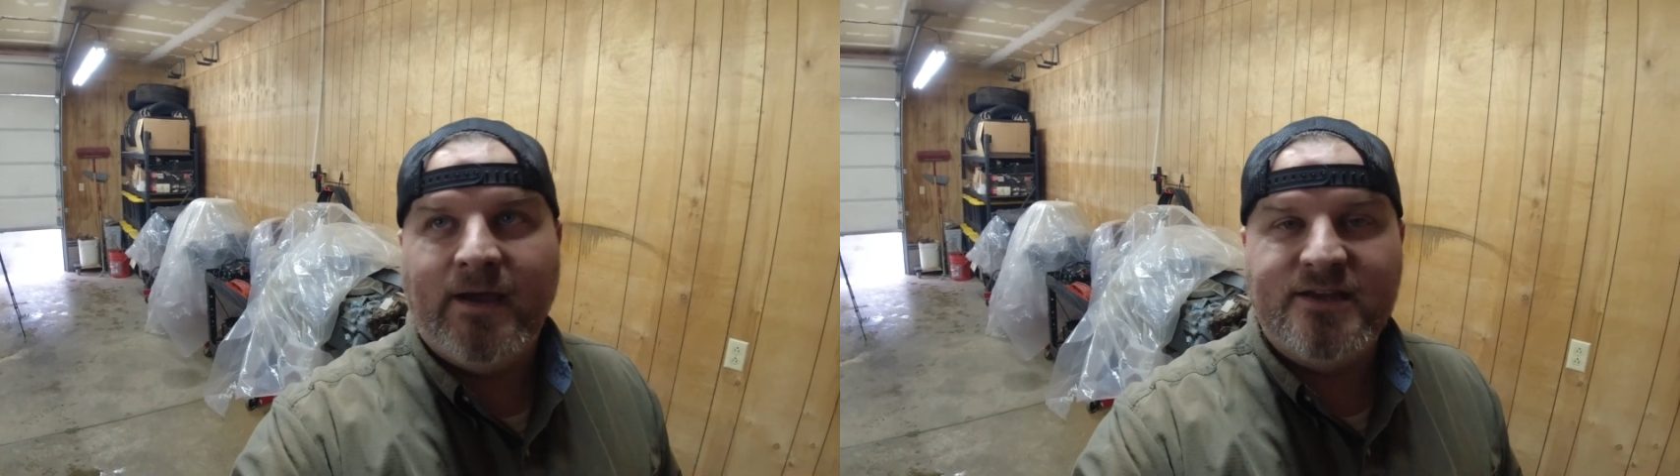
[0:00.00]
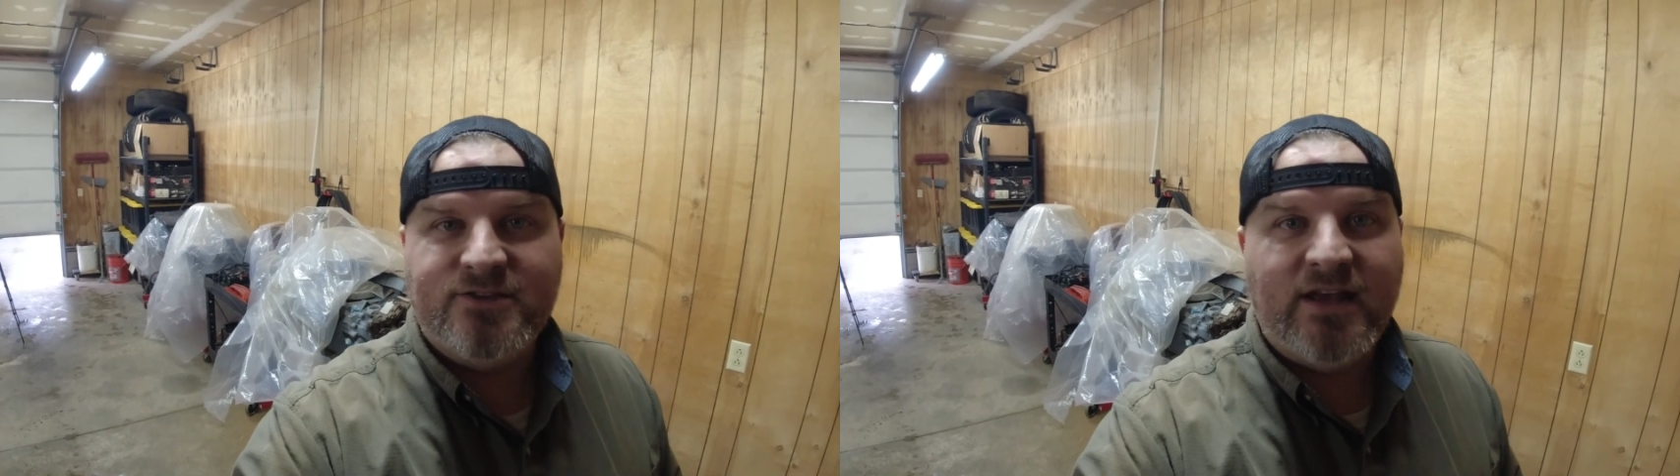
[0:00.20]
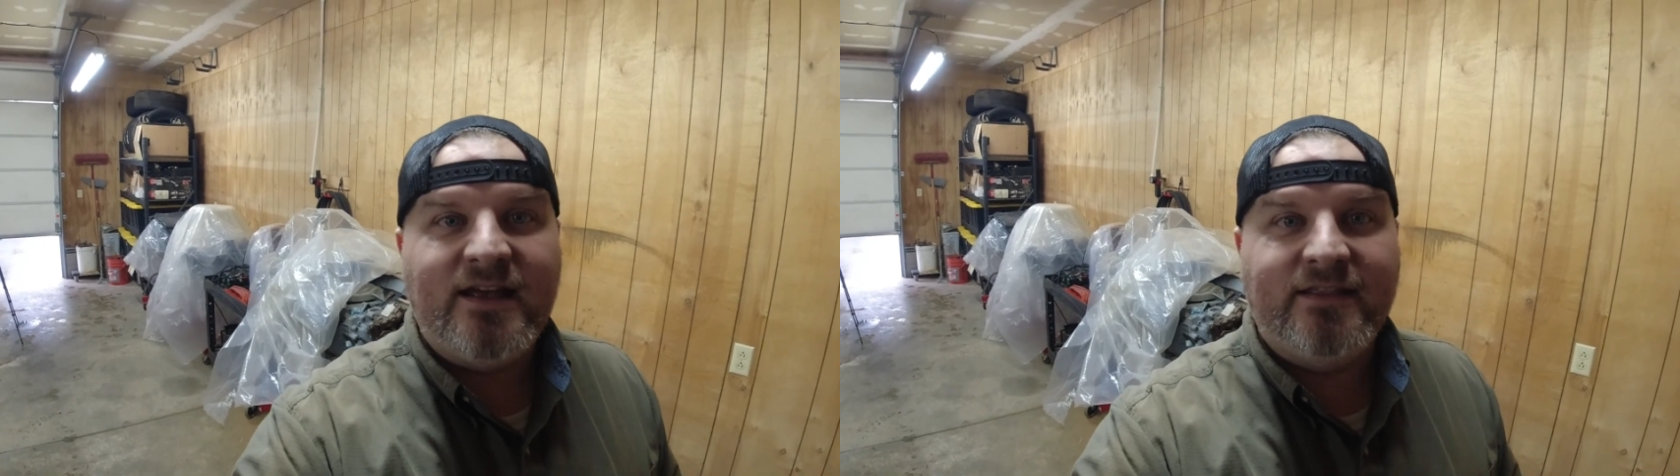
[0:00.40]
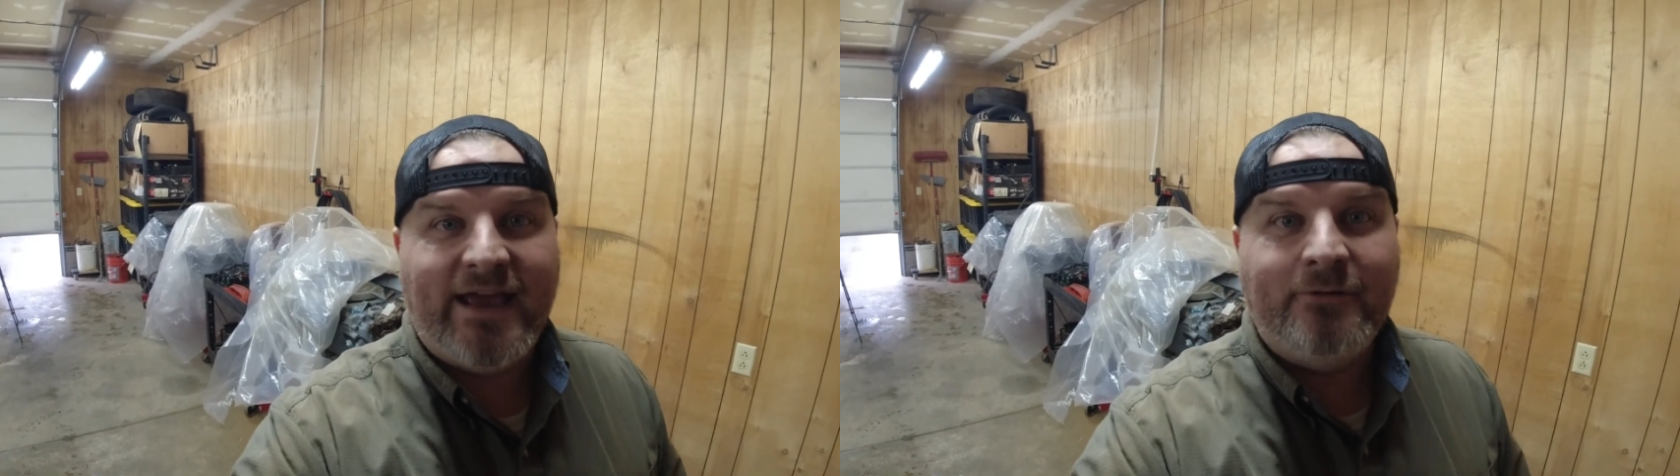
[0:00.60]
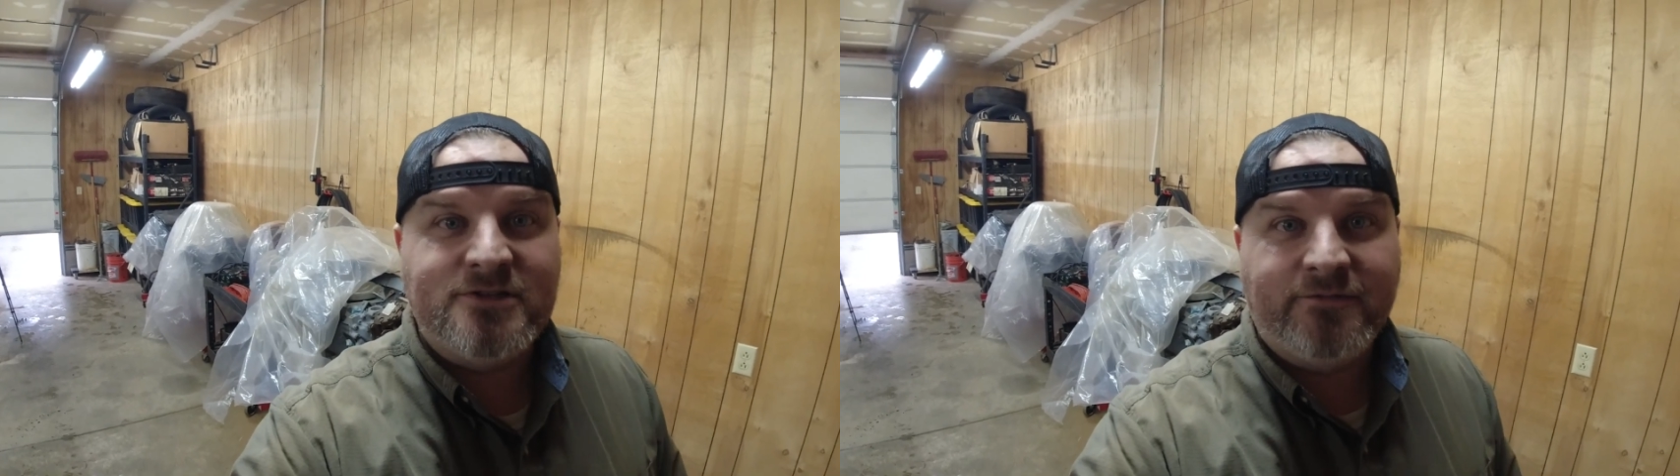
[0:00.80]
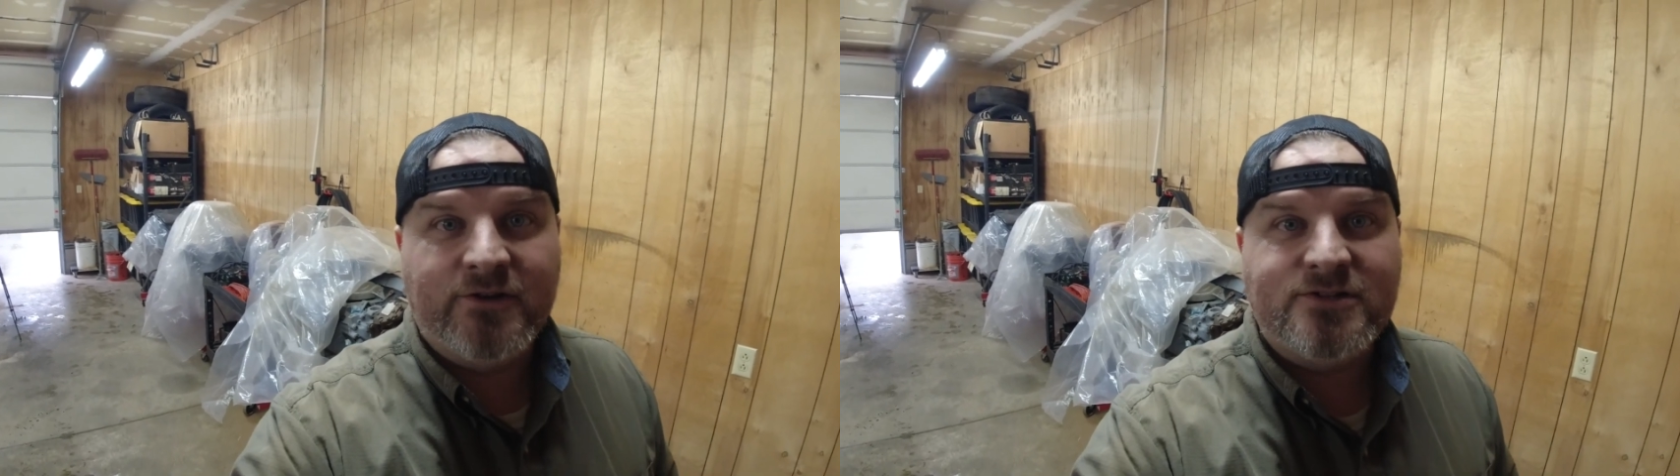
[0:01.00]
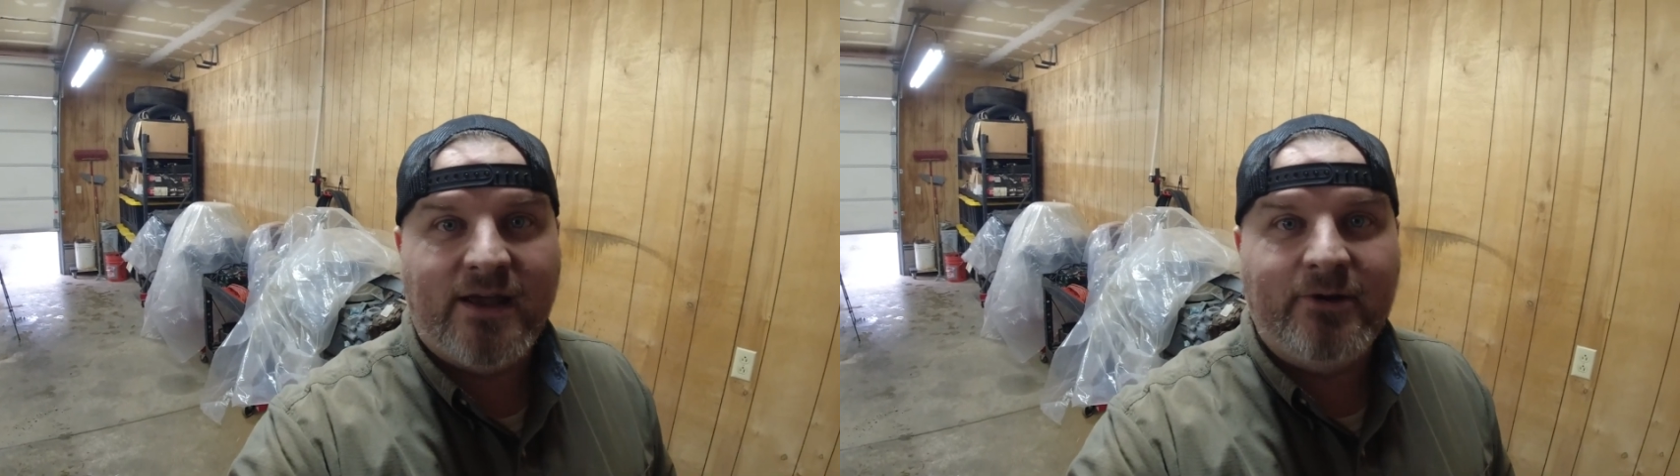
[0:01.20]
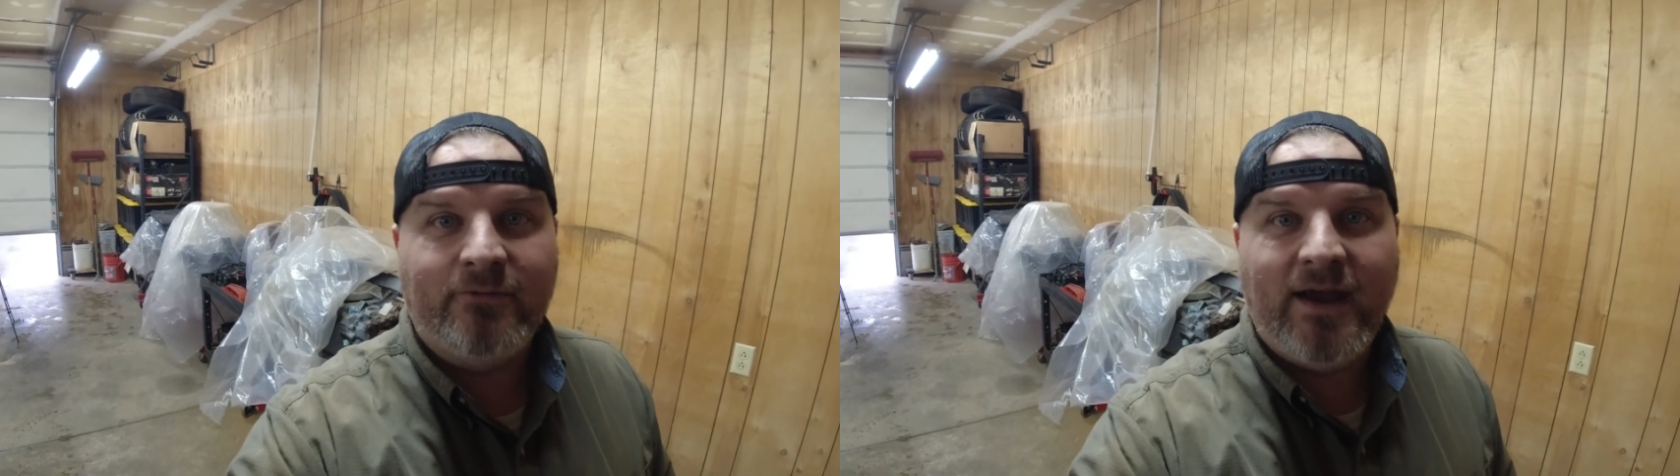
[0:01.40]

So that was the first time it